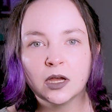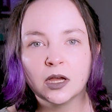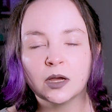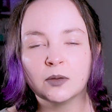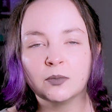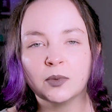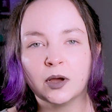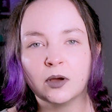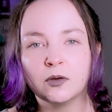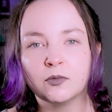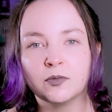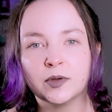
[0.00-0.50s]

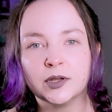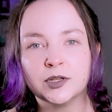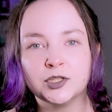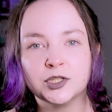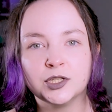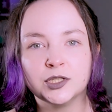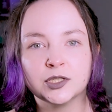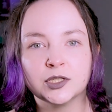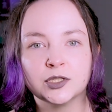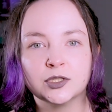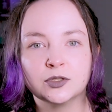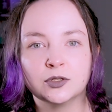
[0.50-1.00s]
about when
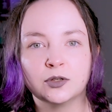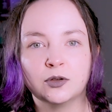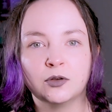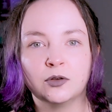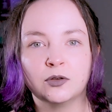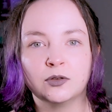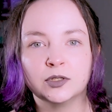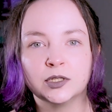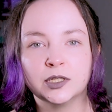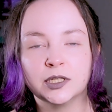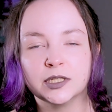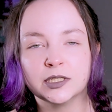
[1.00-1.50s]
Jesus
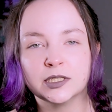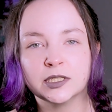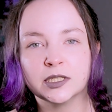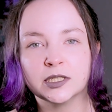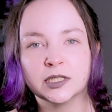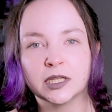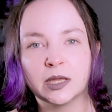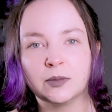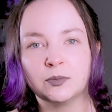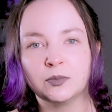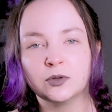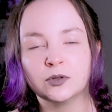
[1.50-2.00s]
told his
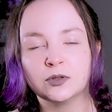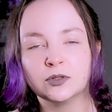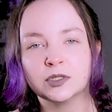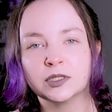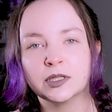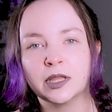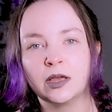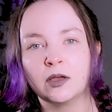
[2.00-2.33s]
disciples